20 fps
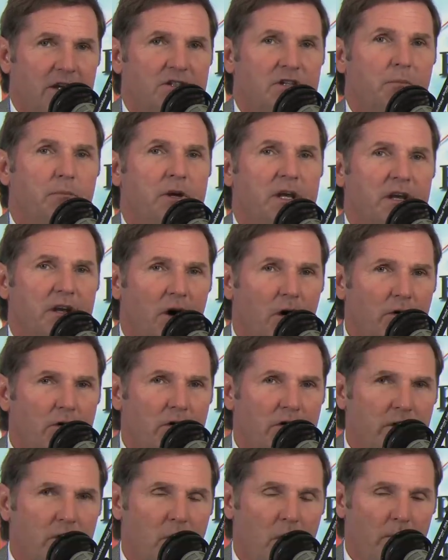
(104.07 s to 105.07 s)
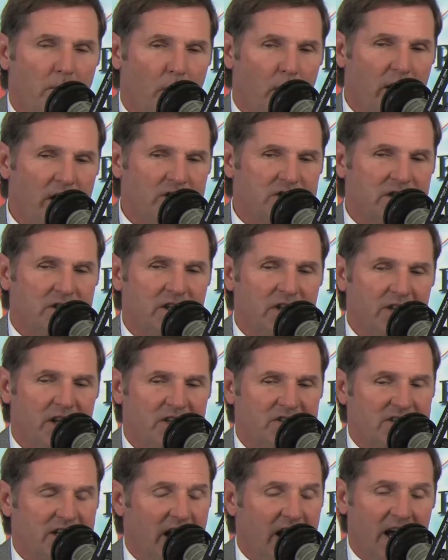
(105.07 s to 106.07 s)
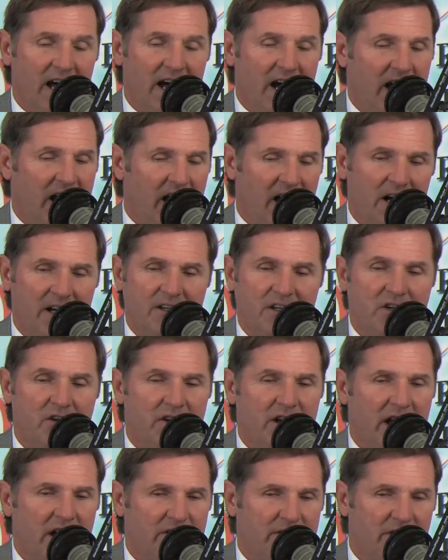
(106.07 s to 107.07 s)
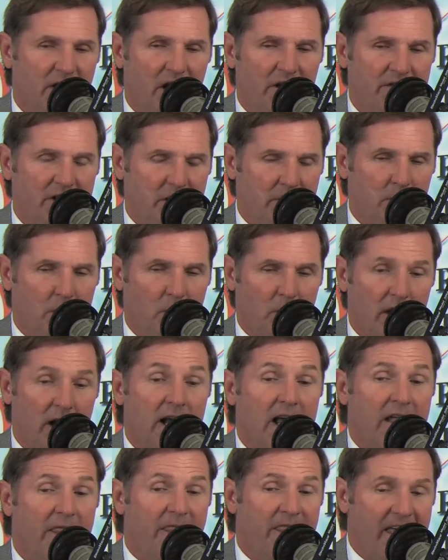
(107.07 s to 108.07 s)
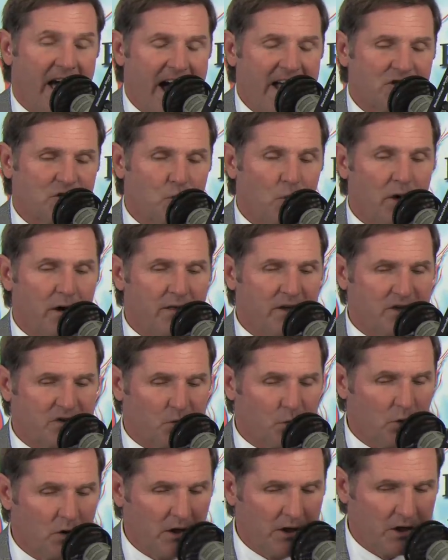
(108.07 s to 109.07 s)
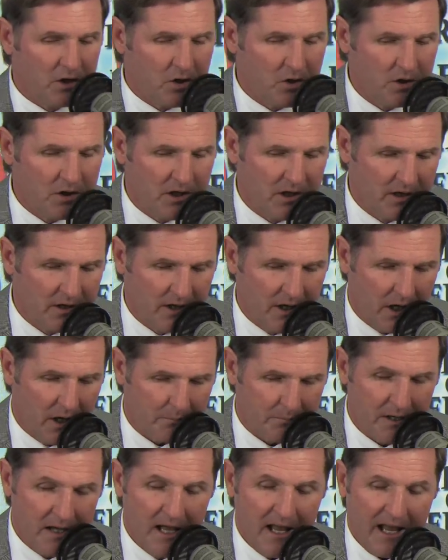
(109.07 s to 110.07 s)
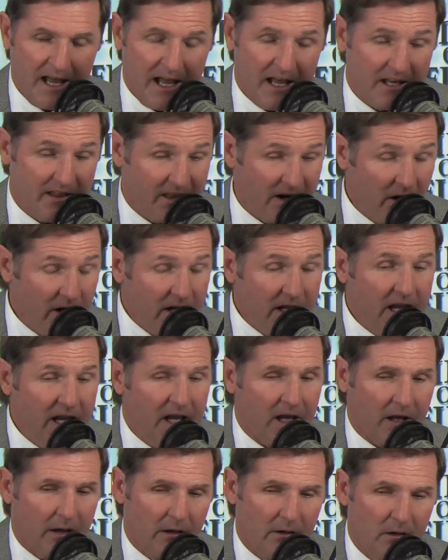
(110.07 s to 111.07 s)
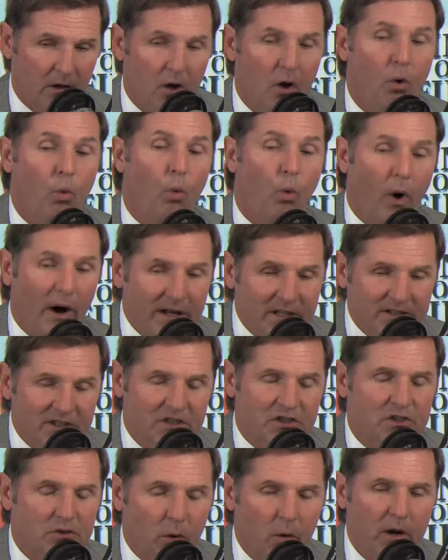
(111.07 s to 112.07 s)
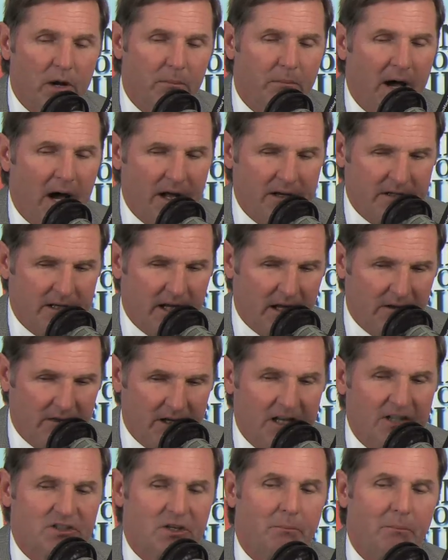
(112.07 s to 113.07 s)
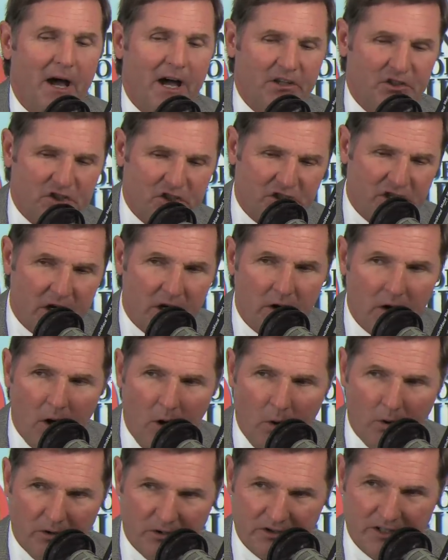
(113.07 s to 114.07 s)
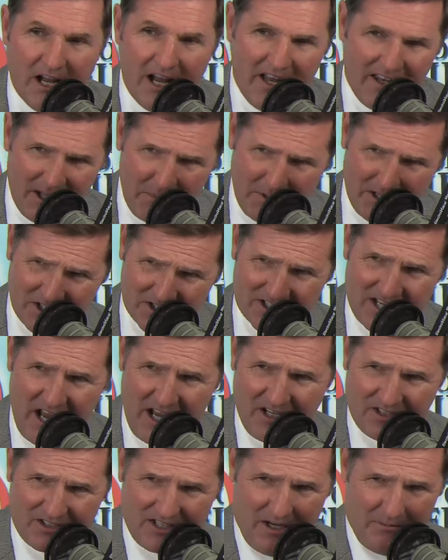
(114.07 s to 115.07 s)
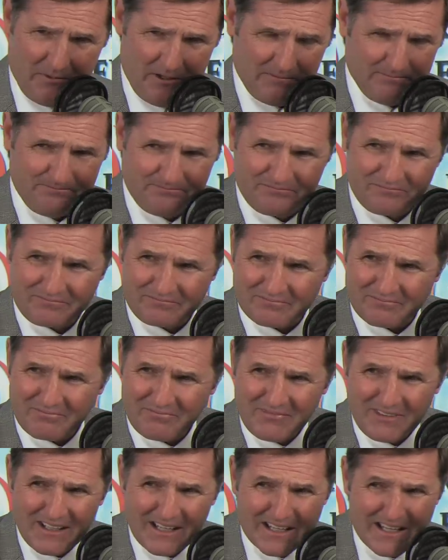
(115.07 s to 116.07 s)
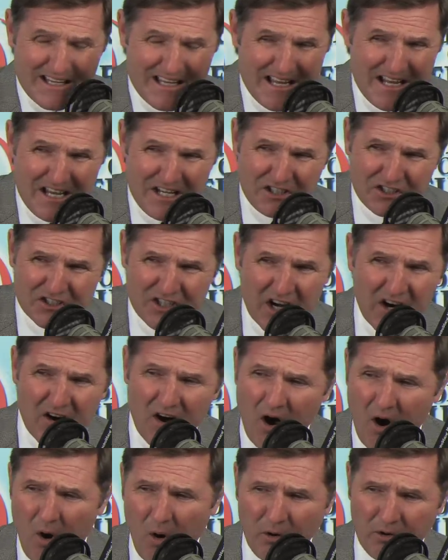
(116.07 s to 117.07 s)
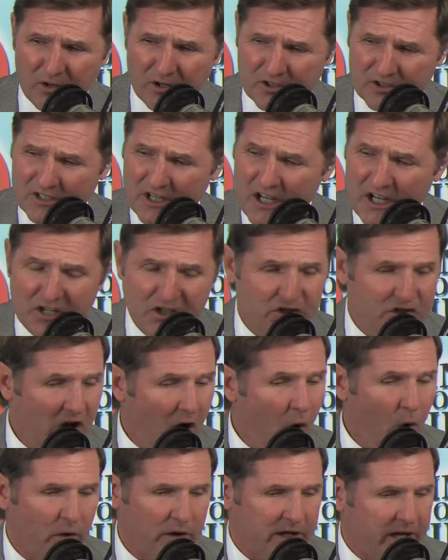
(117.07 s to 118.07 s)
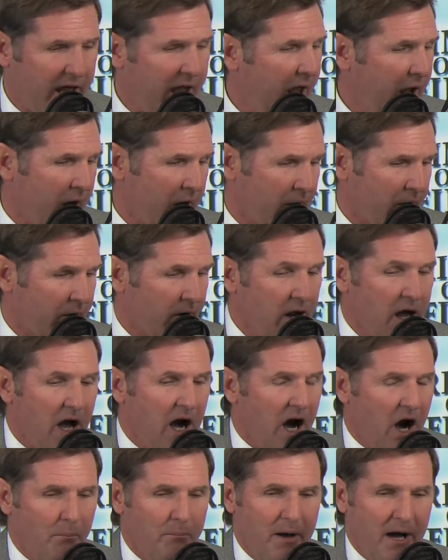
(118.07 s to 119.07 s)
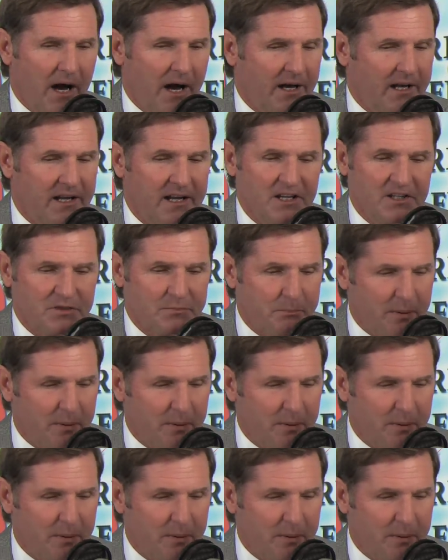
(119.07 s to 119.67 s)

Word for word: to be an owner of the corporation that they say, uh uh-uh, uh, you are not involved anymore? That's where this really could end up. And there again, what is this story about, David? It's about shareholders. Let me just tell you something. Shareholders don't care about his